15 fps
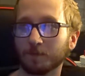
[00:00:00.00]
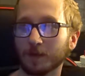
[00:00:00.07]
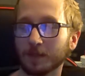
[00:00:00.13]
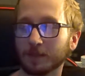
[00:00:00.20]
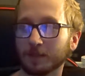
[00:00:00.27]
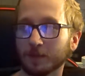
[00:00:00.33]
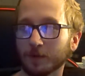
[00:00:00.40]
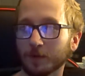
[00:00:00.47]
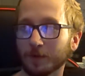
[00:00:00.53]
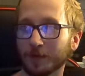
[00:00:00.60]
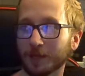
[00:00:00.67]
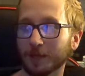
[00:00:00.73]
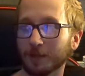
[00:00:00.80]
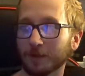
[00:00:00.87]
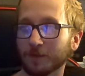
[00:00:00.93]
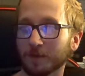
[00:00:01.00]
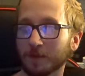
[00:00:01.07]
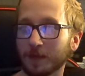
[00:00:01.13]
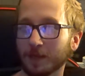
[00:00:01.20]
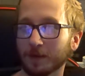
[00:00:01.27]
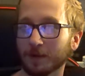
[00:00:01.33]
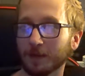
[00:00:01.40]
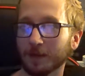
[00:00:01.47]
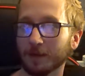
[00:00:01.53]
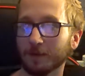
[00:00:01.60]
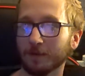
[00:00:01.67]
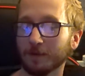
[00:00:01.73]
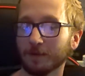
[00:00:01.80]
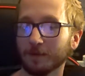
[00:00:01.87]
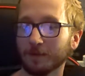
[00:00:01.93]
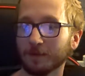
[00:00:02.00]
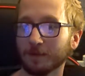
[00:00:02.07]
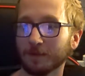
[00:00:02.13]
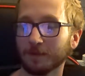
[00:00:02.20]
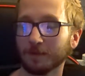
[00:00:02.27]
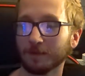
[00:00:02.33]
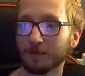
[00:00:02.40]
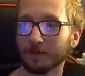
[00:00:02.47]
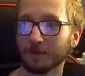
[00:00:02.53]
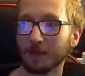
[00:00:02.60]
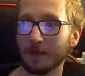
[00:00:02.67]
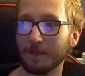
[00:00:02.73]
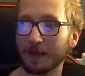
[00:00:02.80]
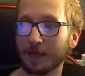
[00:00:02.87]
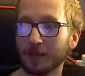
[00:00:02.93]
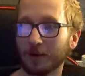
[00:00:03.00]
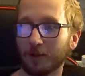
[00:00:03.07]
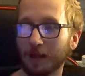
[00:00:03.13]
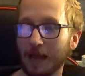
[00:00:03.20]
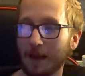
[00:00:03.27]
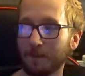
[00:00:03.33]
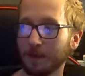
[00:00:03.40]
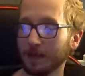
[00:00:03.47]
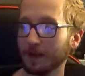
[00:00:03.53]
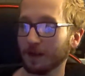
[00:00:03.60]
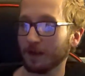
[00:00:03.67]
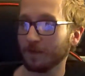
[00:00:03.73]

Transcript: a serial killer from a year ago? And make it all happy and